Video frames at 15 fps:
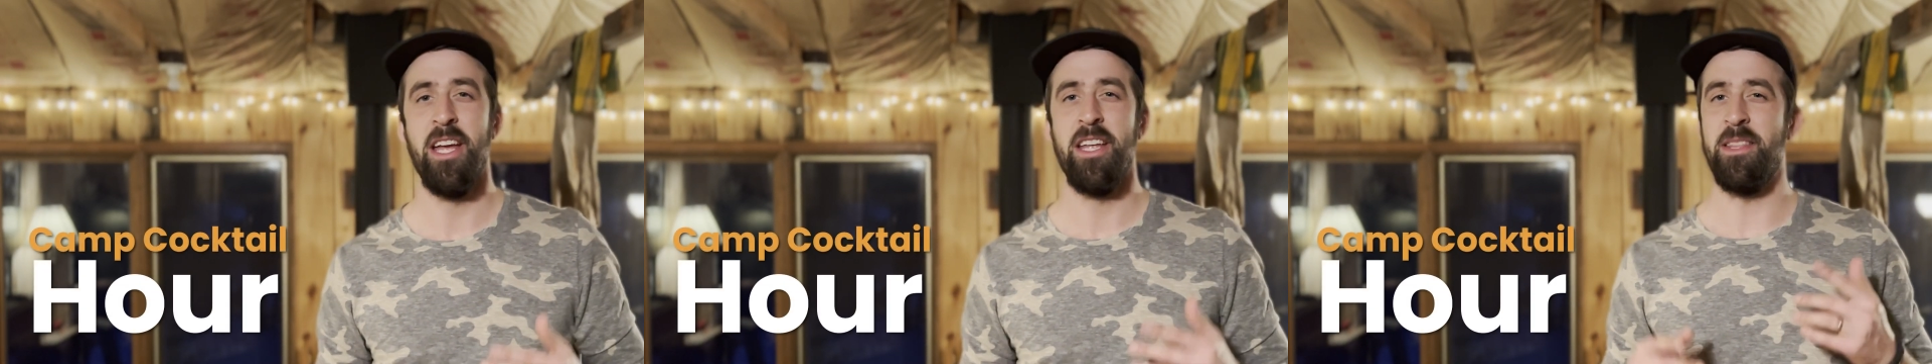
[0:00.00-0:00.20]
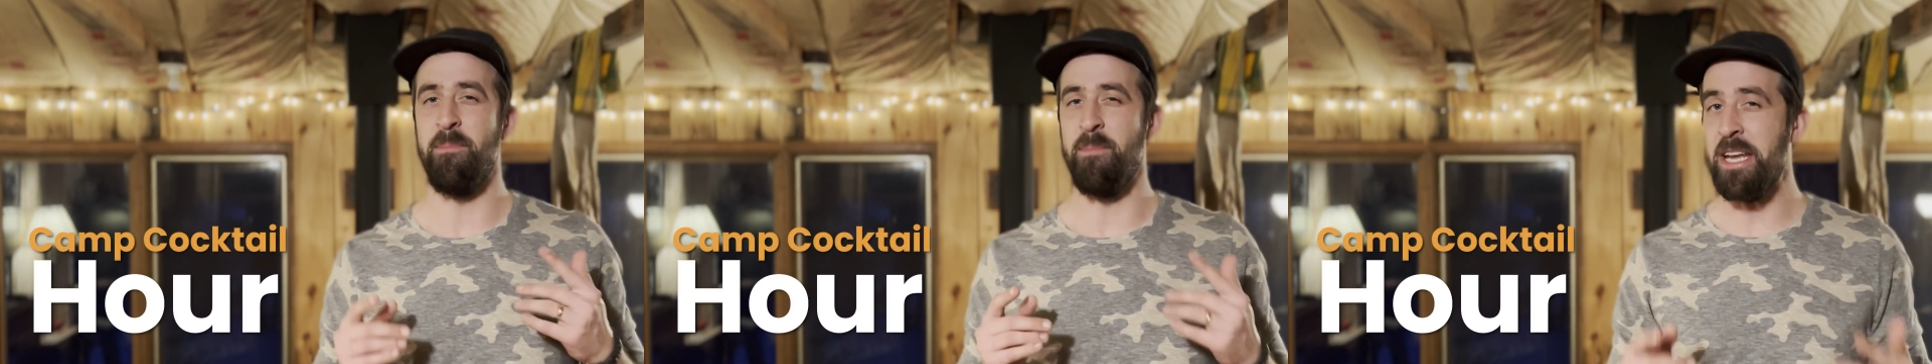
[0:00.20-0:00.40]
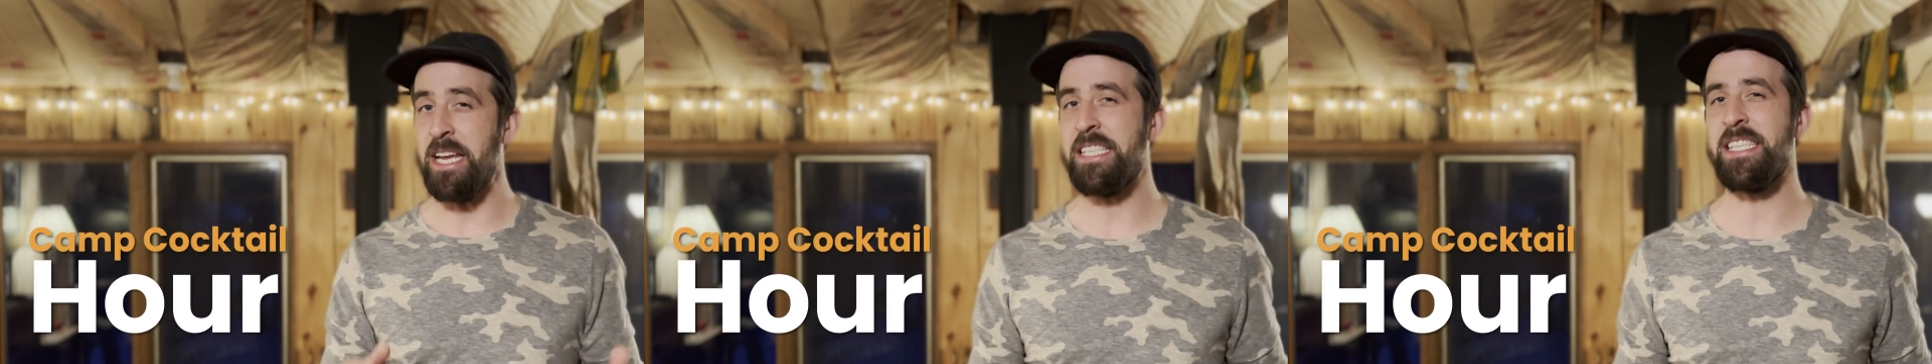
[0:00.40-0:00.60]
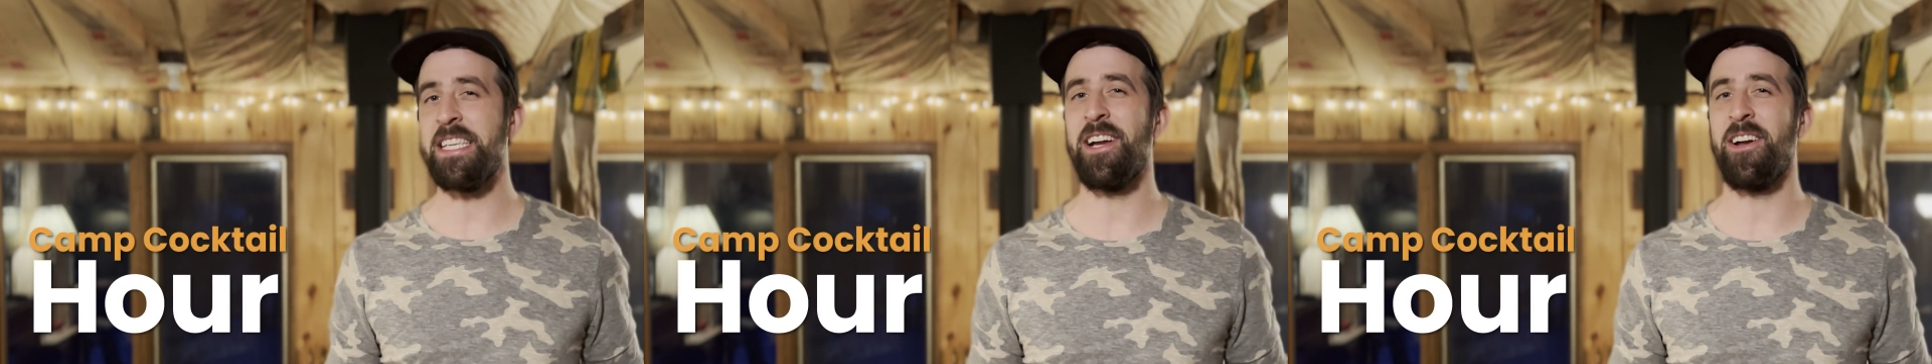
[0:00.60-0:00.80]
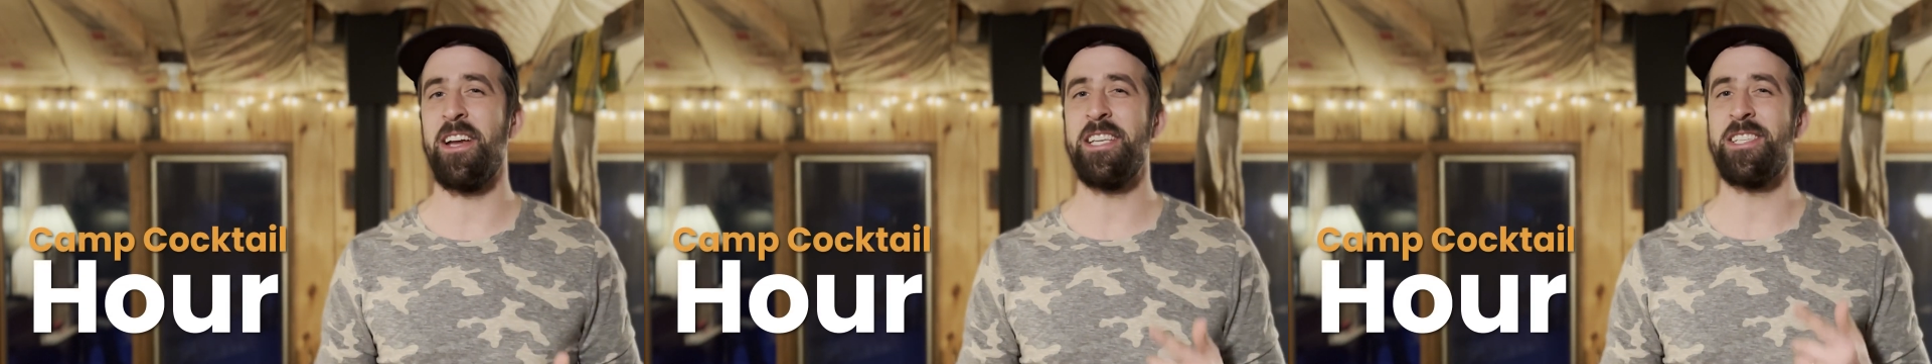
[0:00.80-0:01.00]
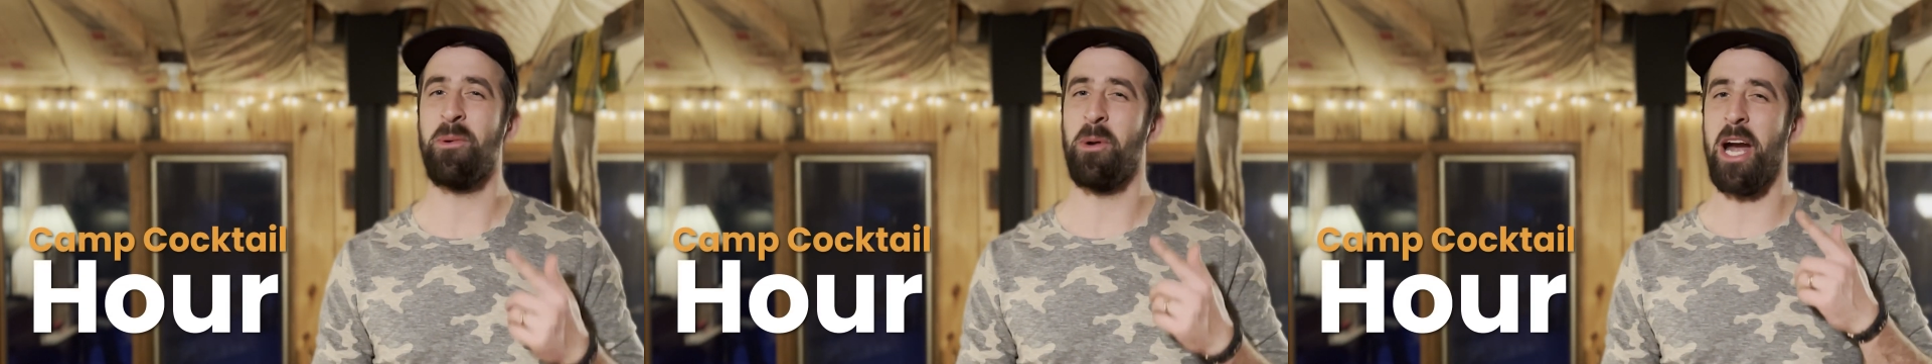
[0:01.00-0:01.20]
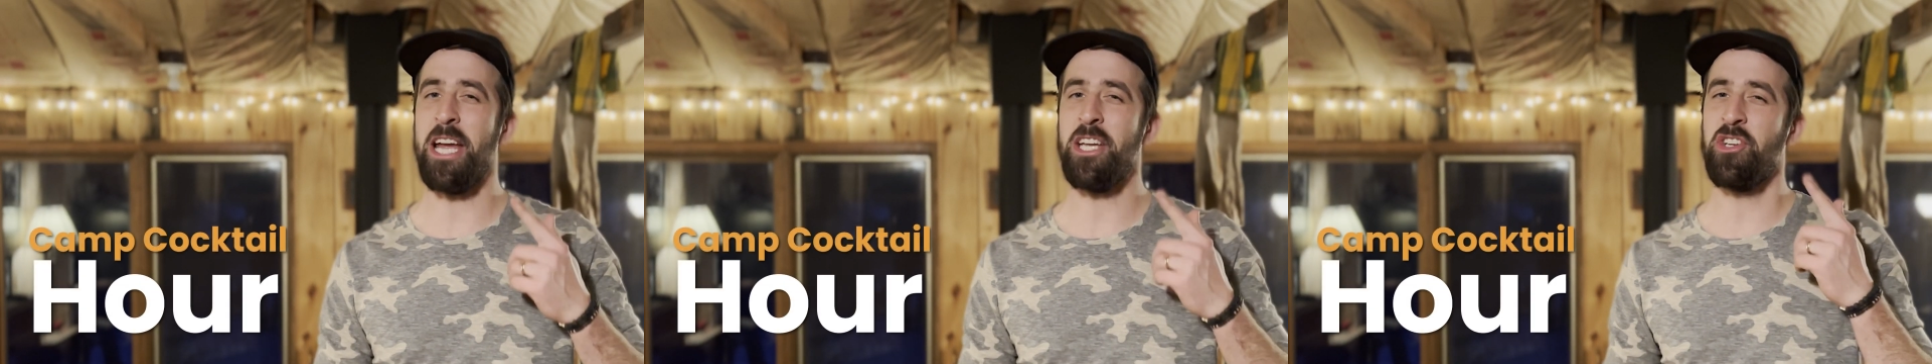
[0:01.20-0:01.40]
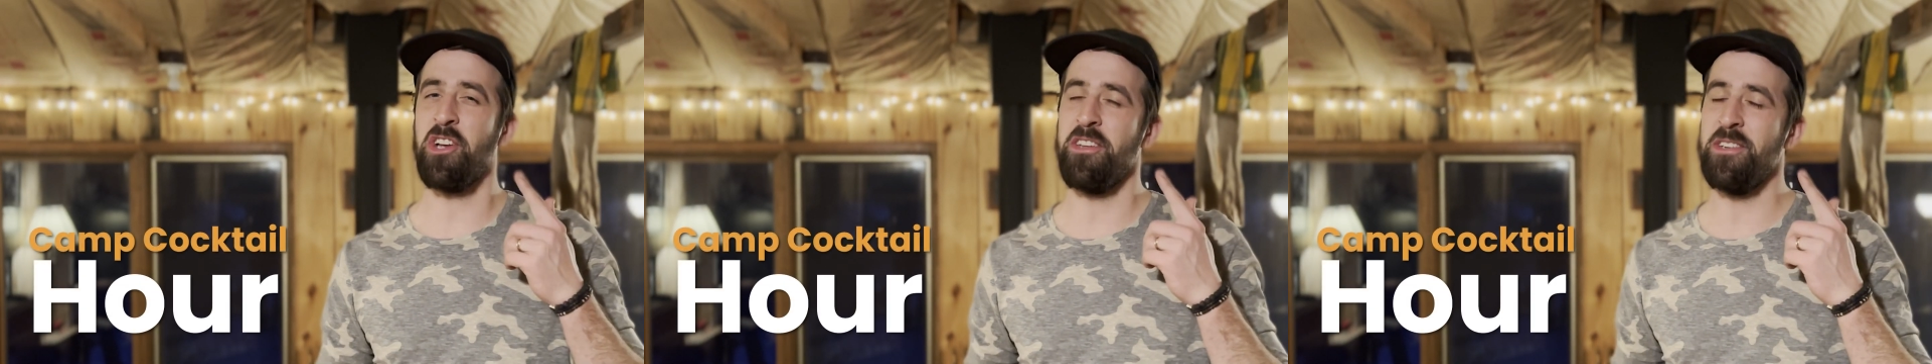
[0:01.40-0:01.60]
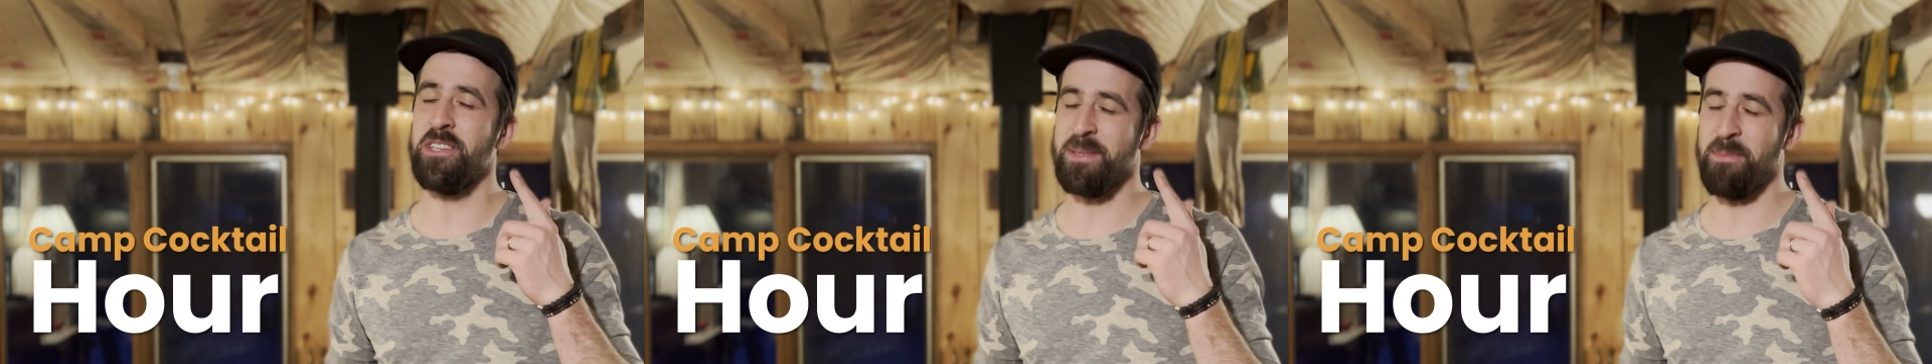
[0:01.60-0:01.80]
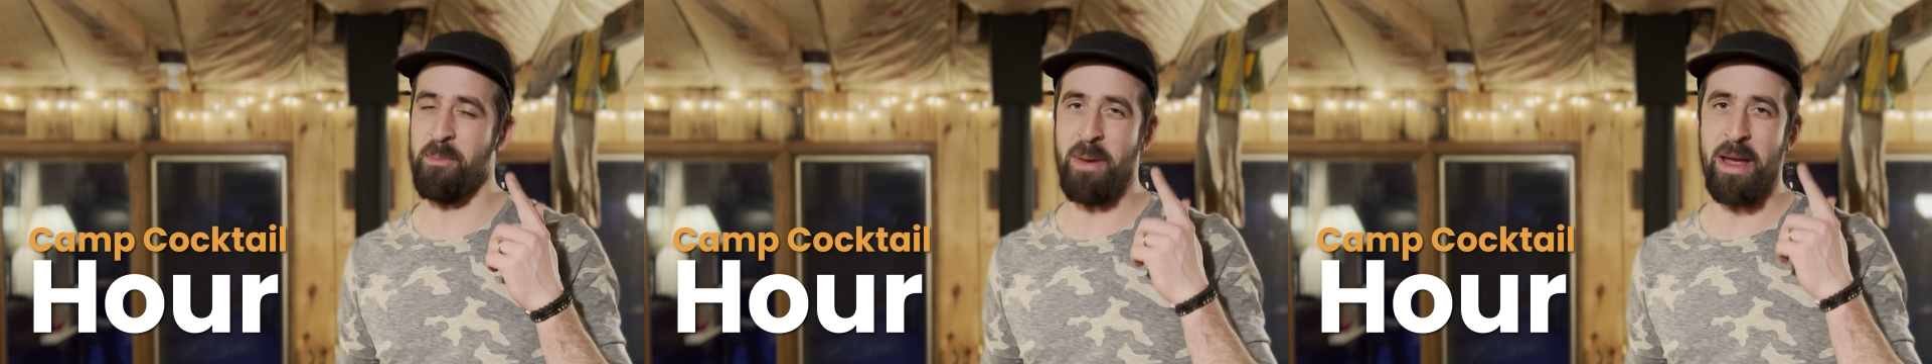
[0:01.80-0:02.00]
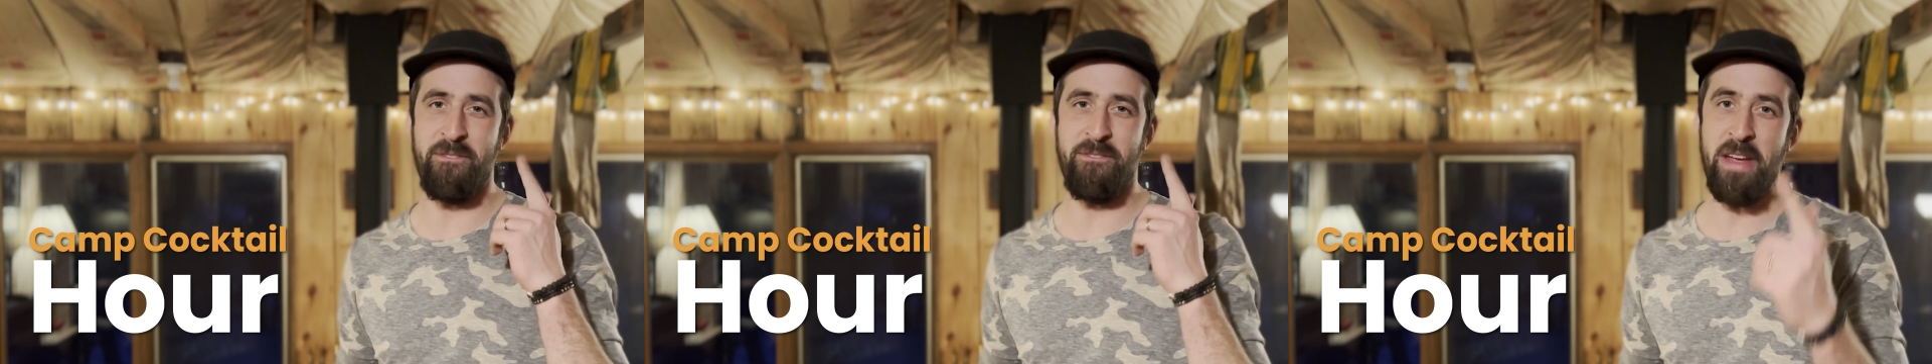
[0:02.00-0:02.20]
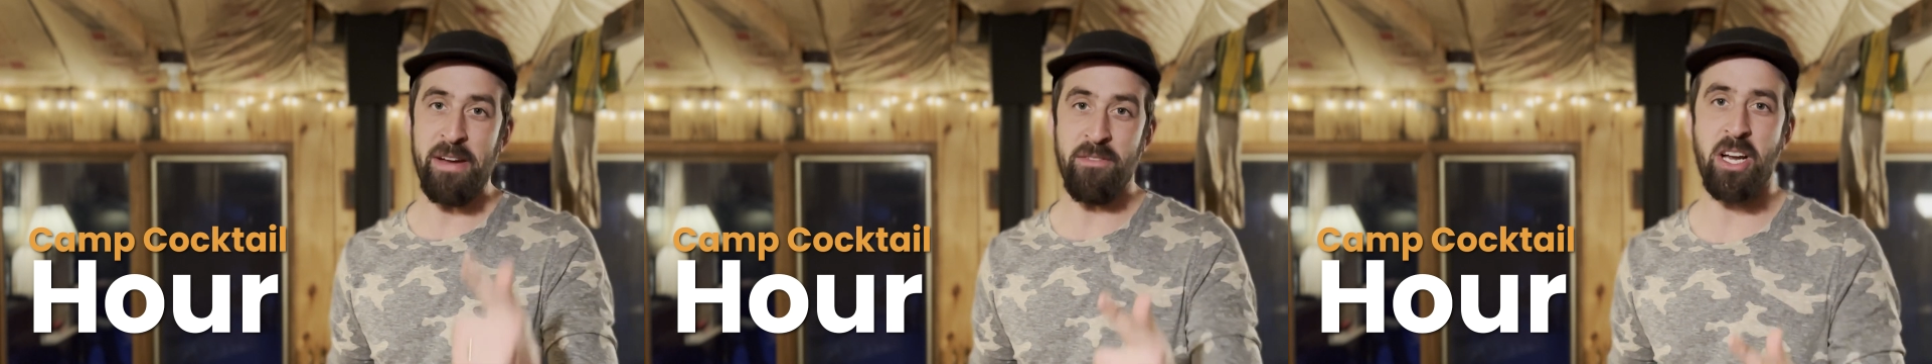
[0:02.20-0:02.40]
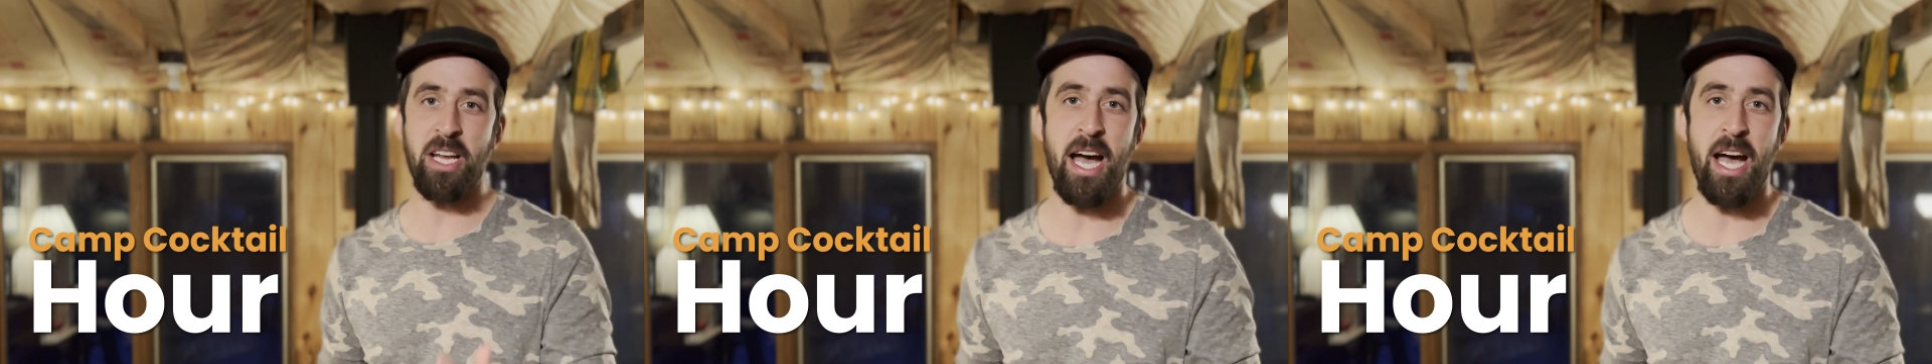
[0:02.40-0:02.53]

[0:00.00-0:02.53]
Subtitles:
the mini-series where I show you some of my favorite